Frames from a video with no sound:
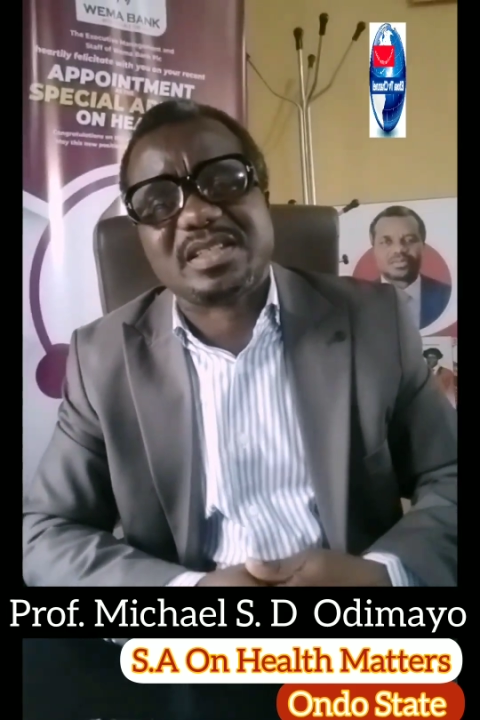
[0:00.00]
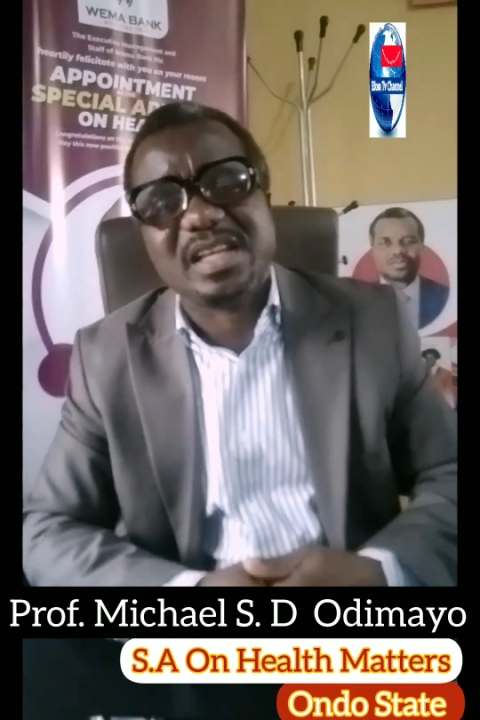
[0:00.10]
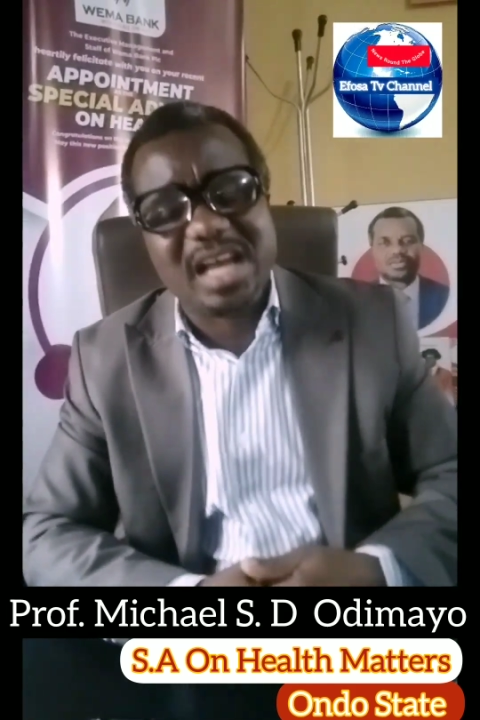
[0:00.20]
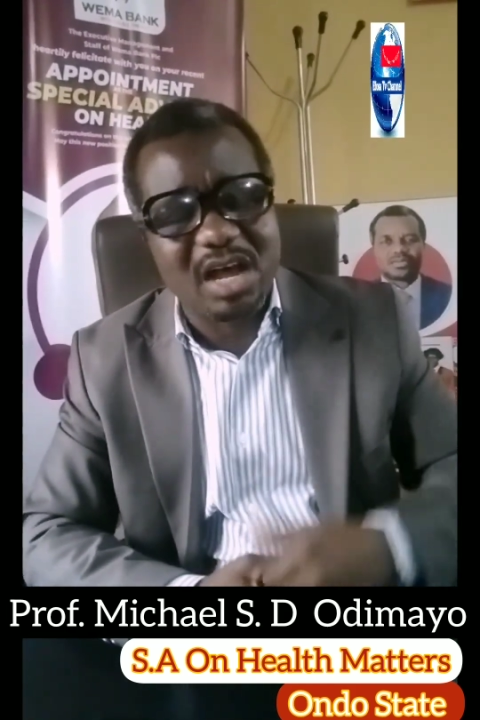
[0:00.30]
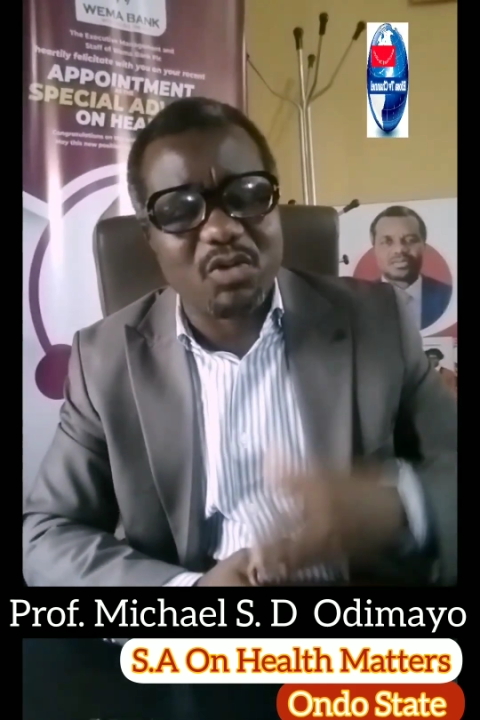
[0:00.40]

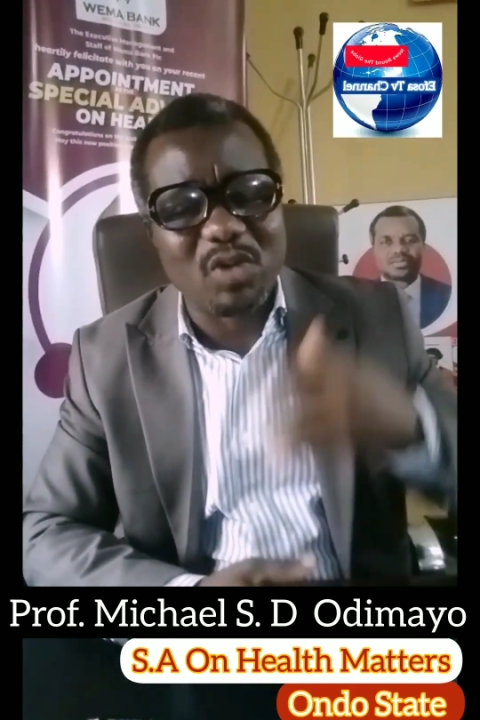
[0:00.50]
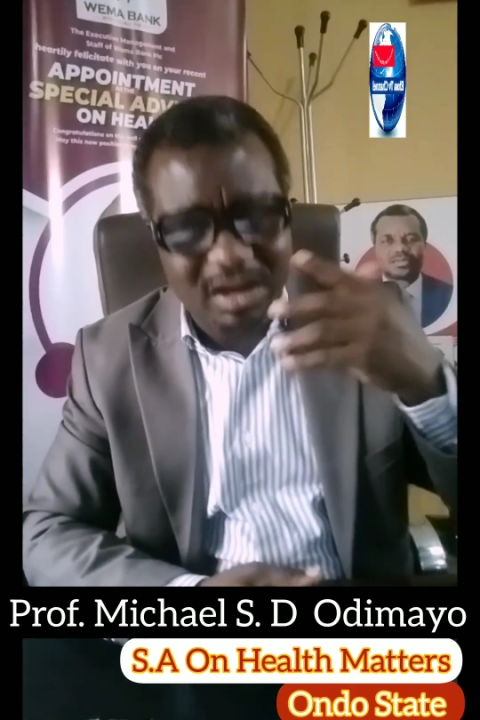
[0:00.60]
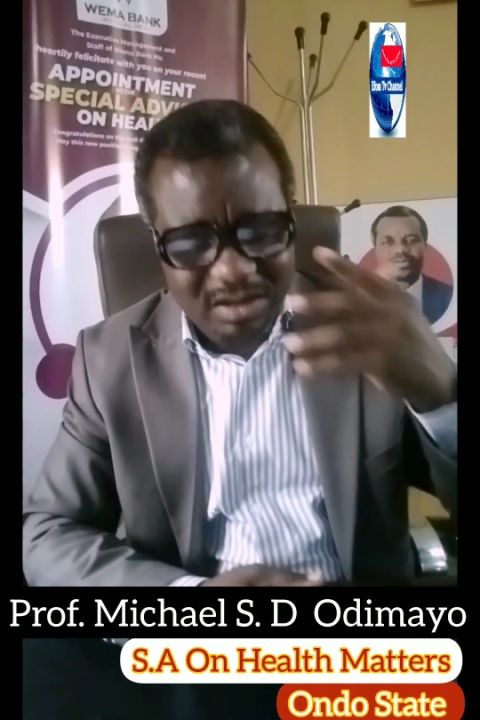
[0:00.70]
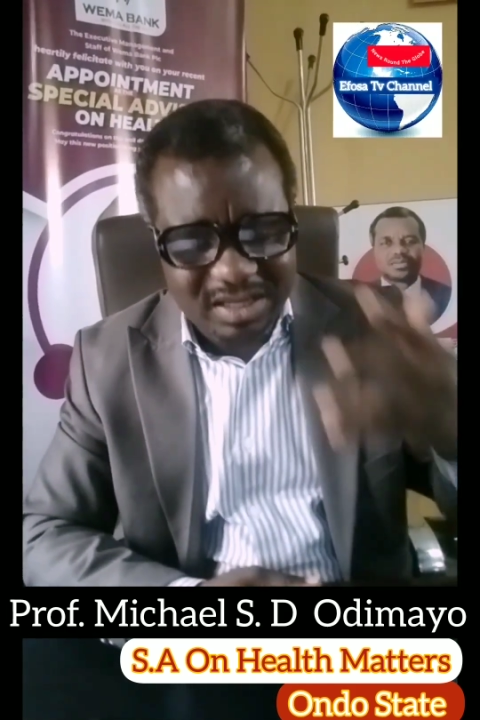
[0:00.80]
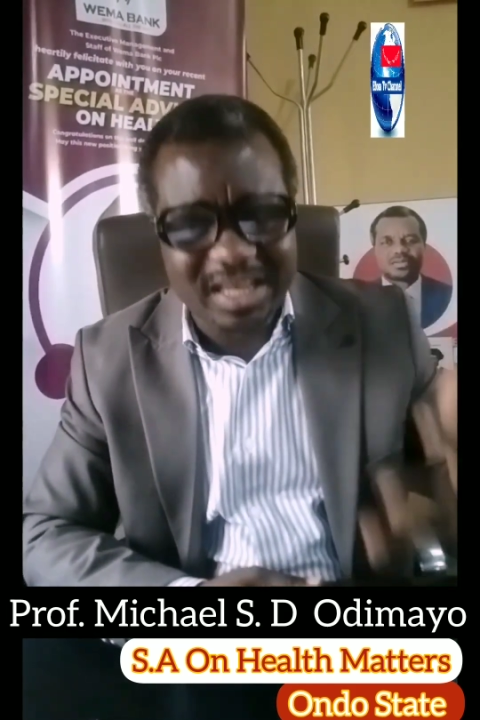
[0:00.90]
And we are
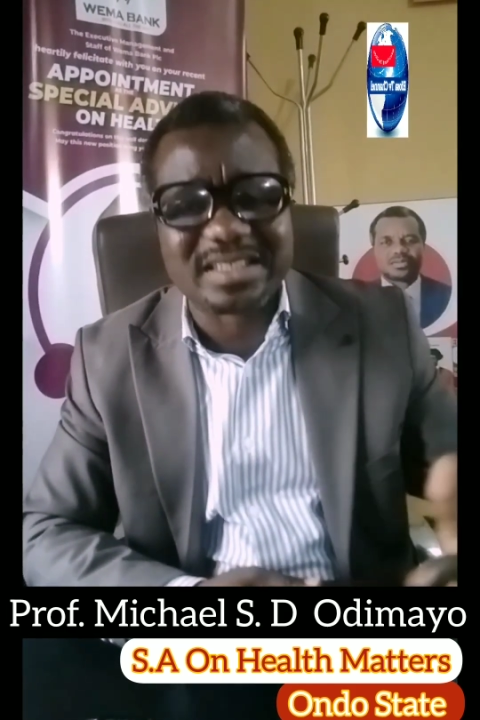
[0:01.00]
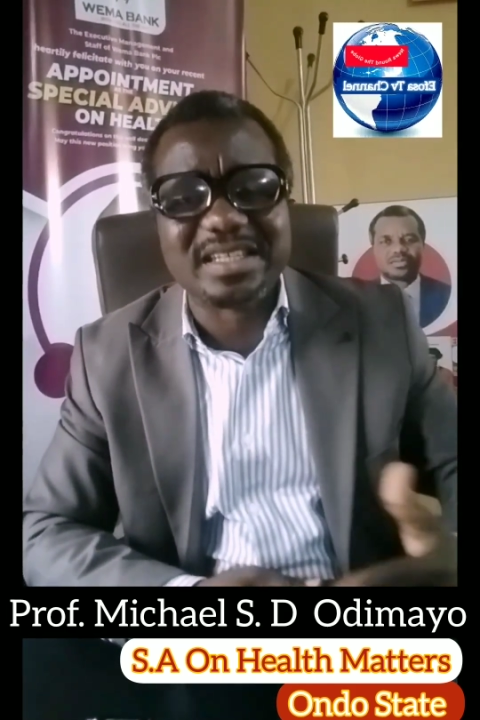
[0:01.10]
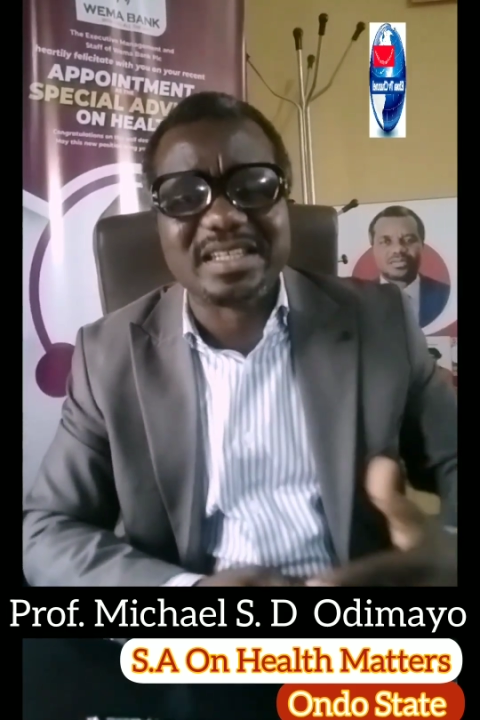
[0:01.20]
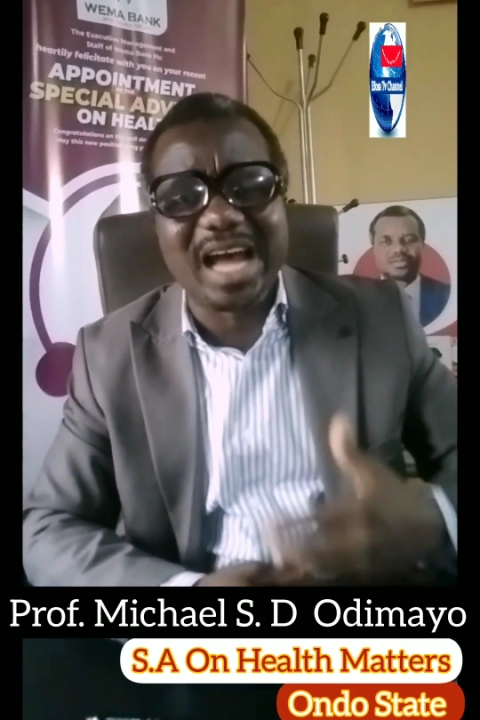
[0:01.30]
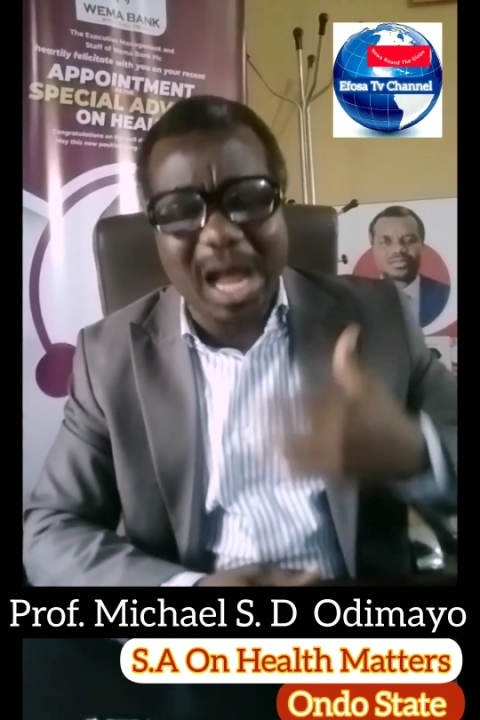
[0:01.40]
getting
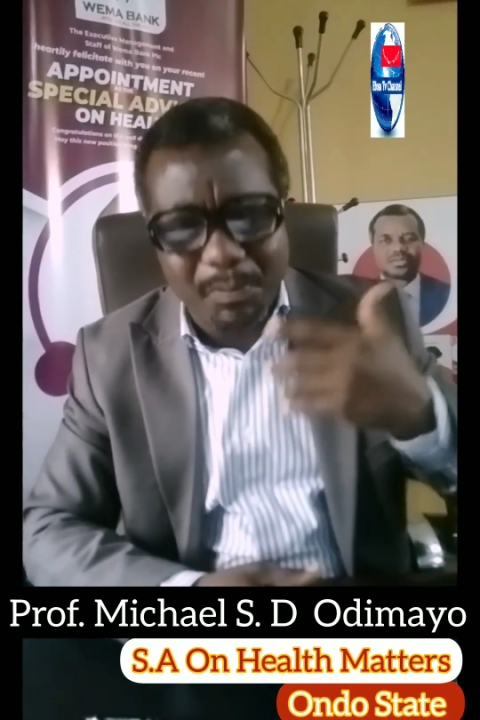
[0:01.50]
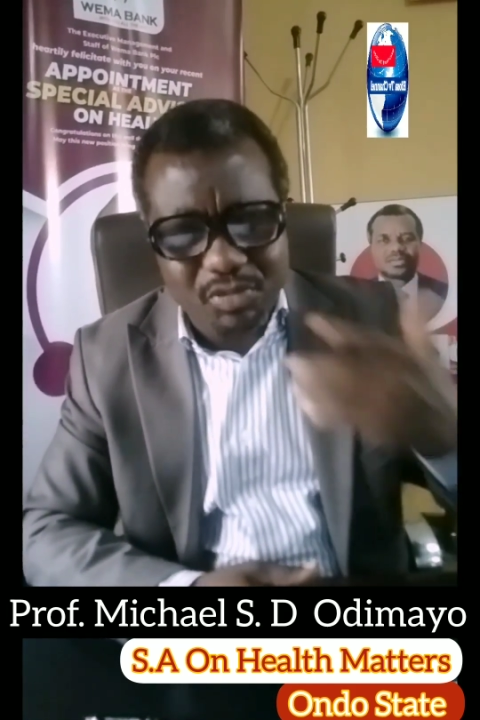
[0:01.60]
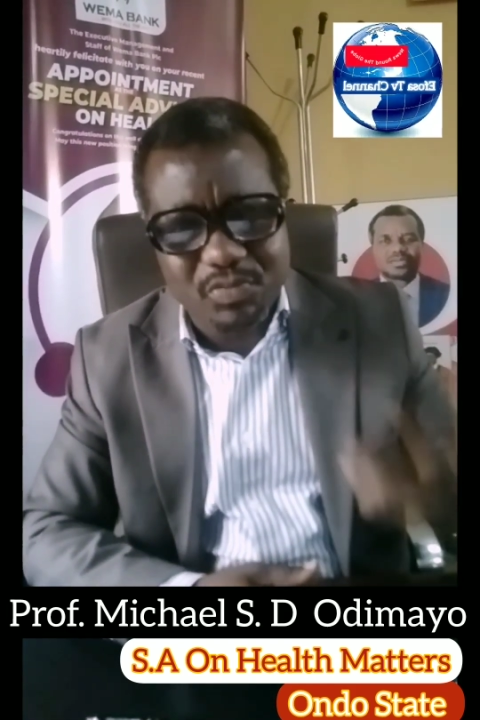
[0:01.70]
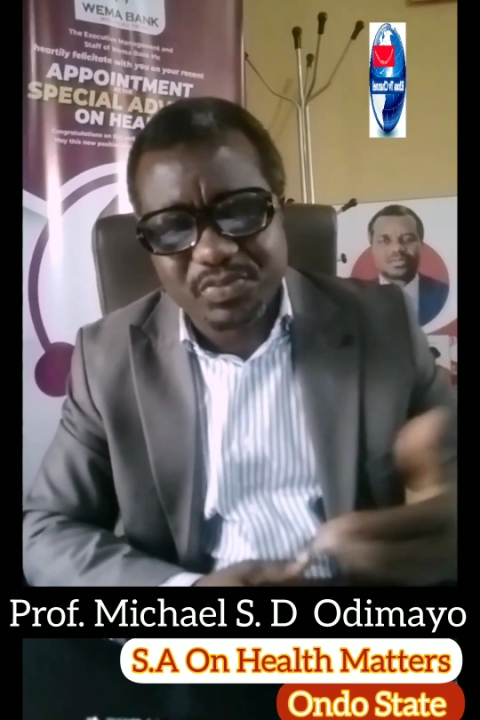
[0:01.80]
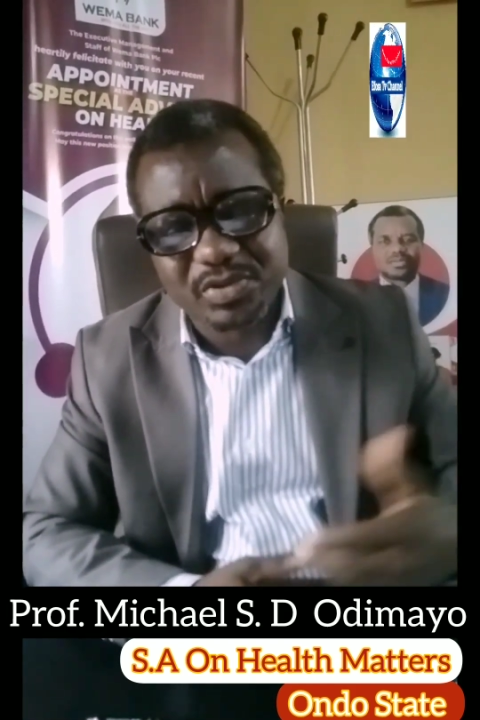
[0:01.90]

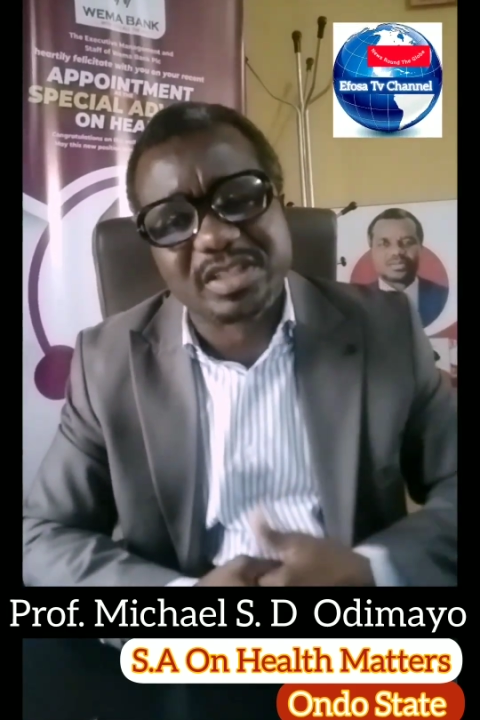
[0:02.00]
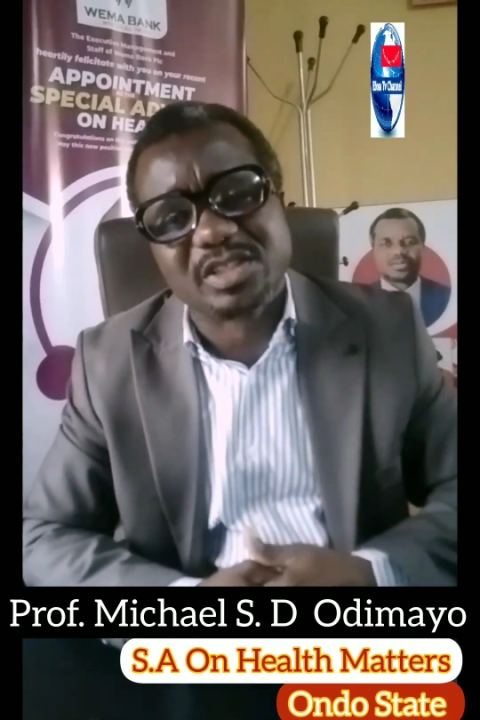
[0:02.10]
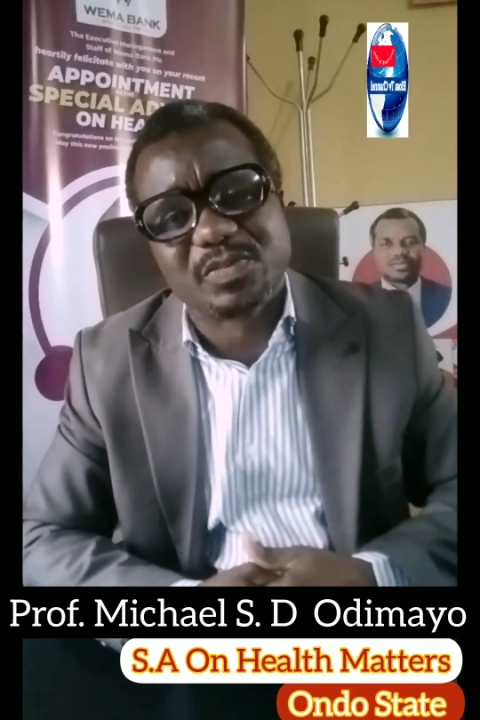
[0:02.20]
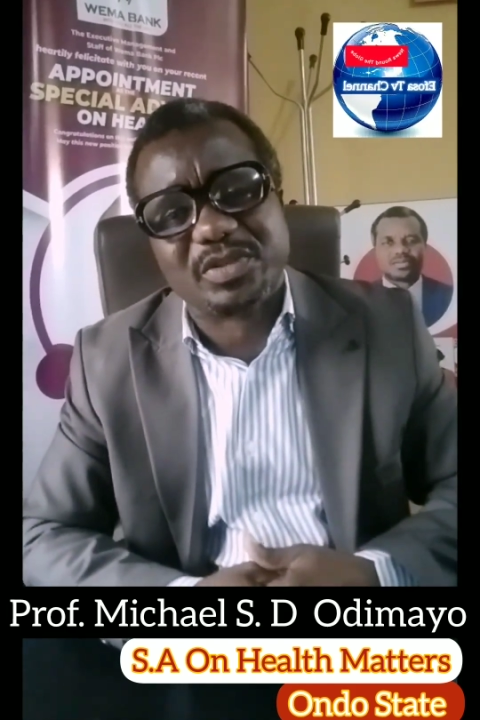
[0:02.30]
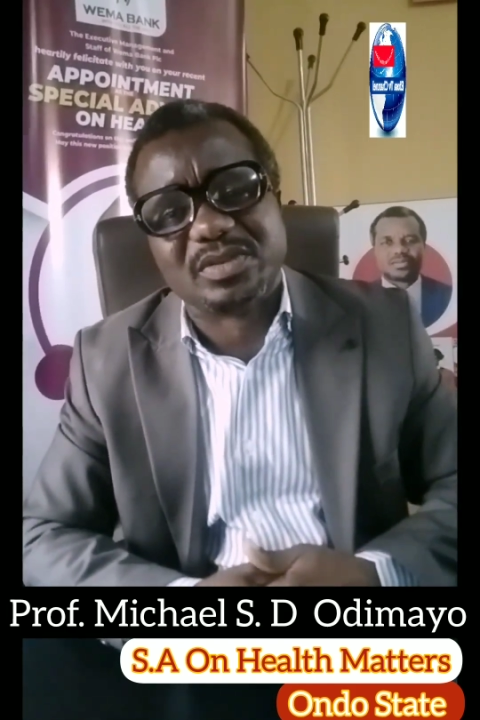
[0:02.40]
appropriate
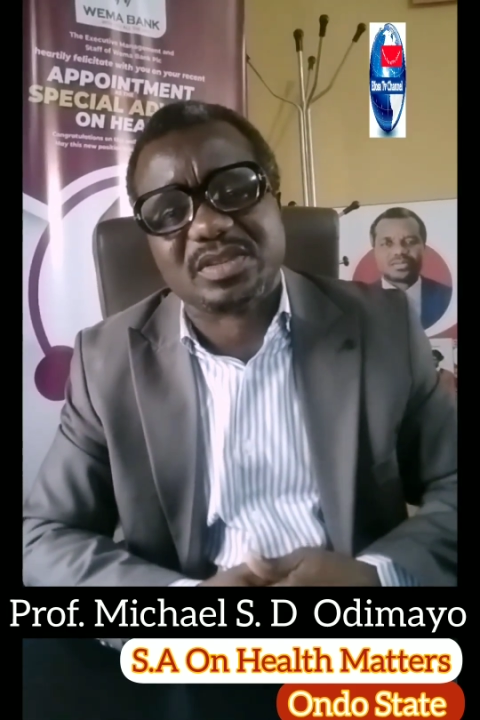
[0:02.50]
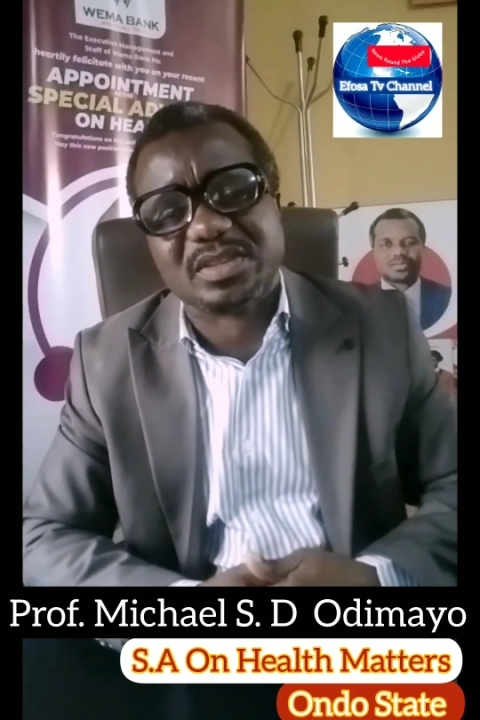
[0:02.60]
response.